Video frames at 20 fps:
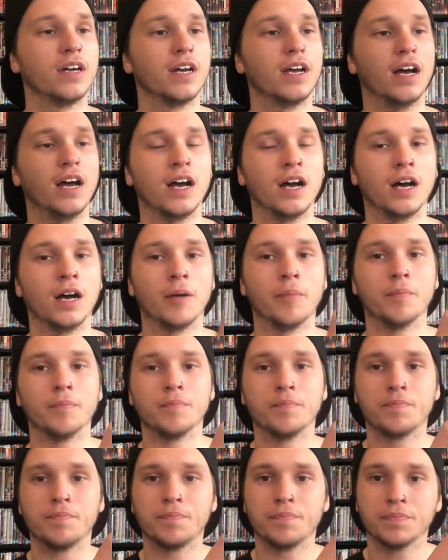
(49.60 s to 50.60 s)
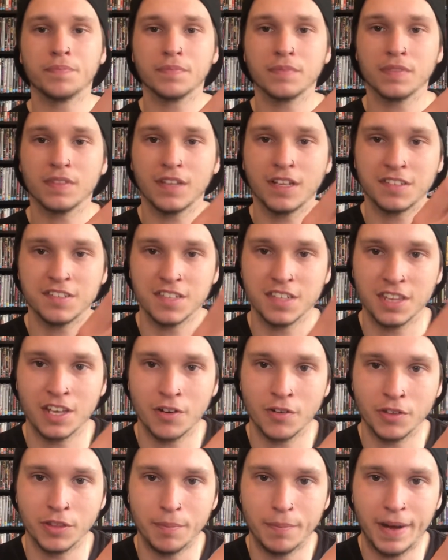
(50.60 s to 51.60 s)
That's it there
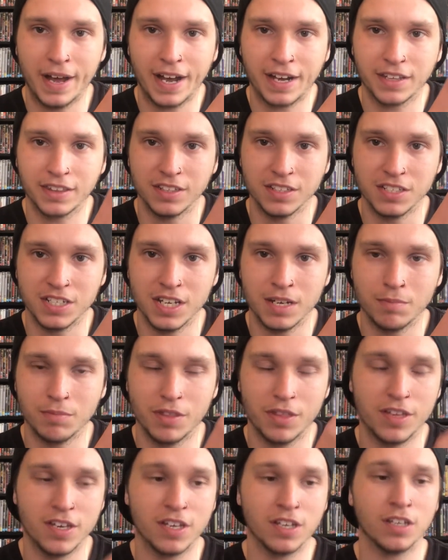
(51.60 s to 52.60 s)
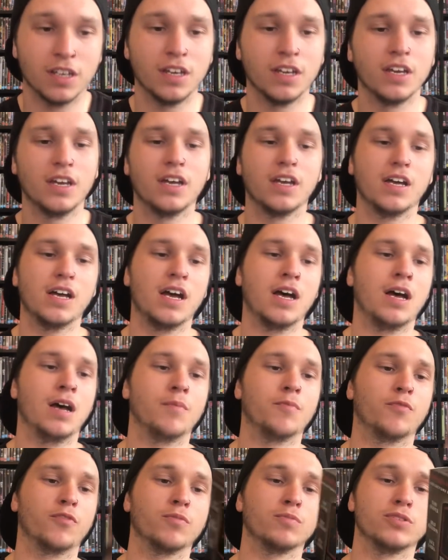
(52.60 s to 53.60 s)
on the back, The Damned Thing.
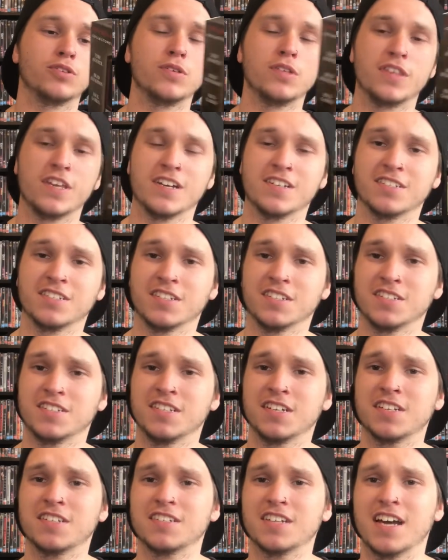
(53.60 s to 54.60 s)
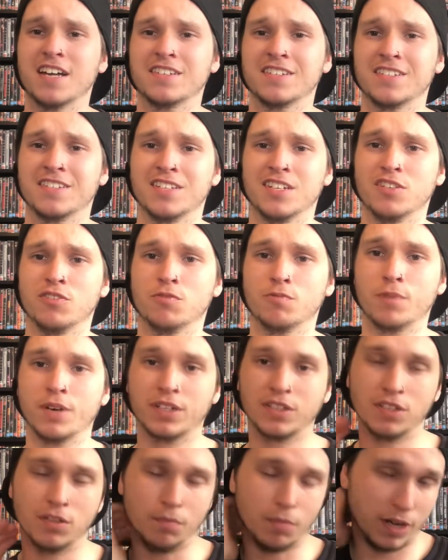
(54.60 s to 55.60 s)
From 2006, as I said,
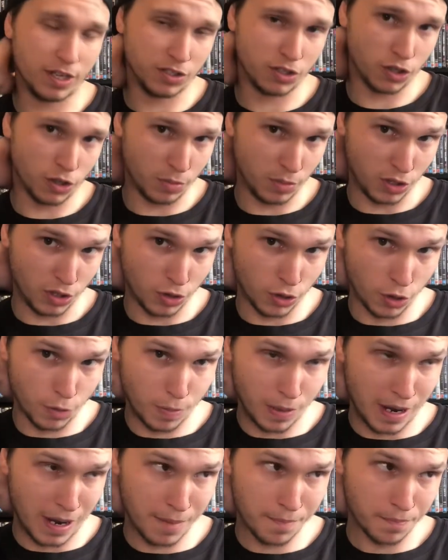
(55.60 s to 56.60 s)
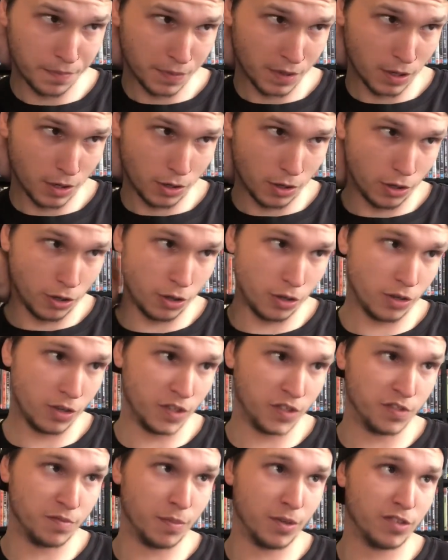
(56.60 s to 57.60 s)
directed by Tobe Hopper, who
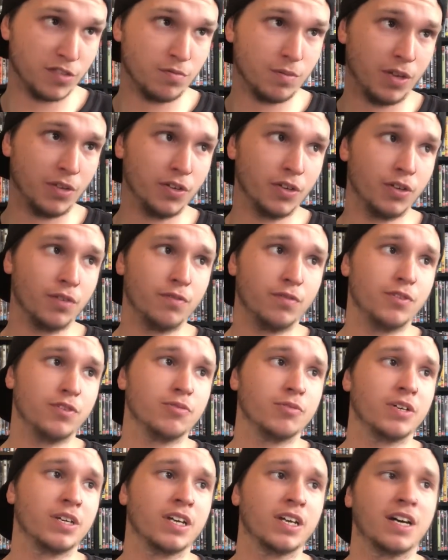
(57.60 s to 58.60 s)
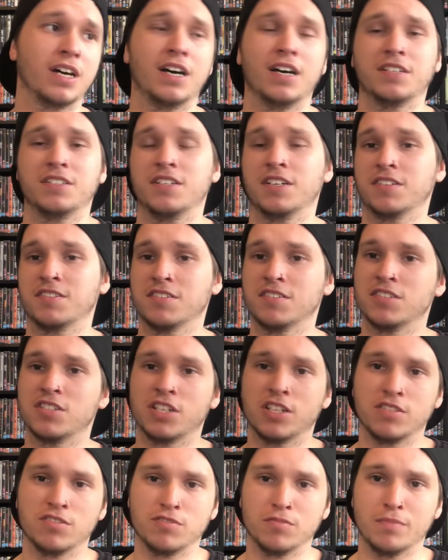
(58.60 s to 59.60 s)
is most well known for doing Texas
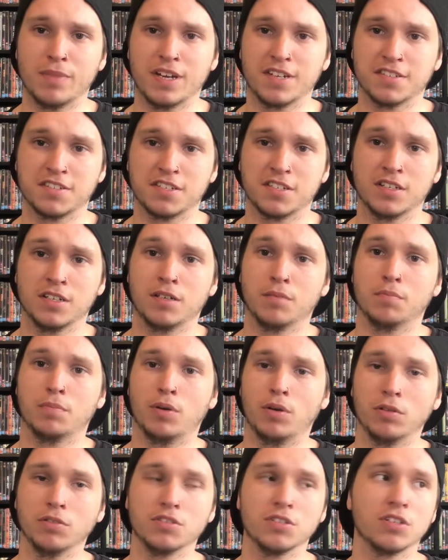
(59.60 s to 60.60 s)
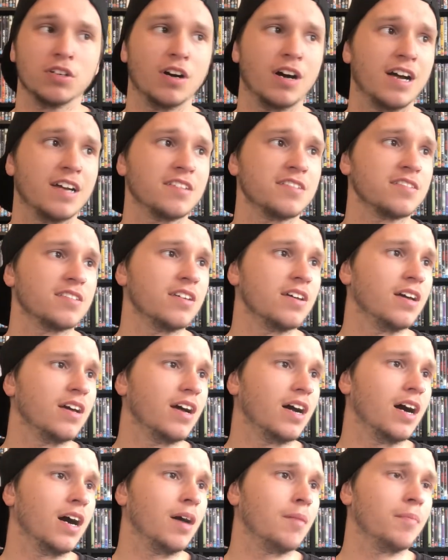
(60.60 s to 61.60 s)
Chainsaw Massacre, Poltergeist,
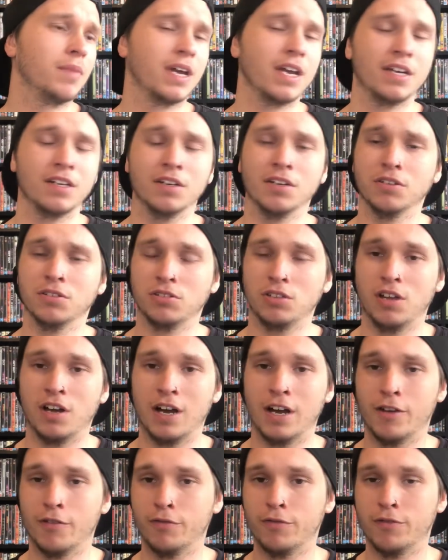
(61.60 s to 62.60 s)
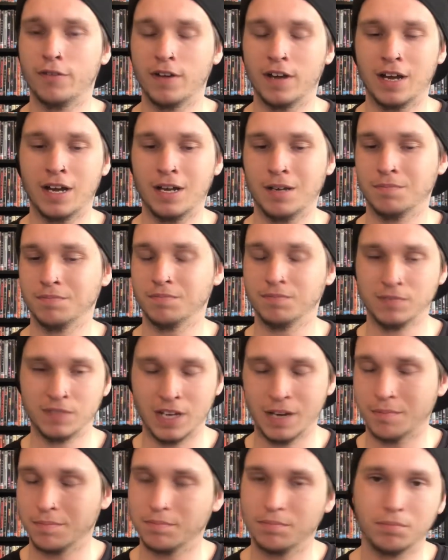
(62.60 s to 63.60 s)
Eaten Alive,
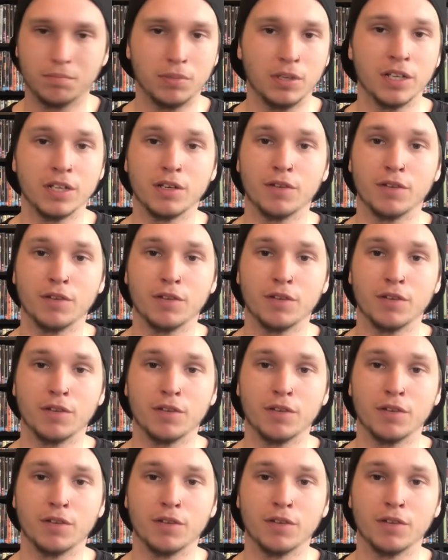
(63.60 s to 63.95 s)
plenty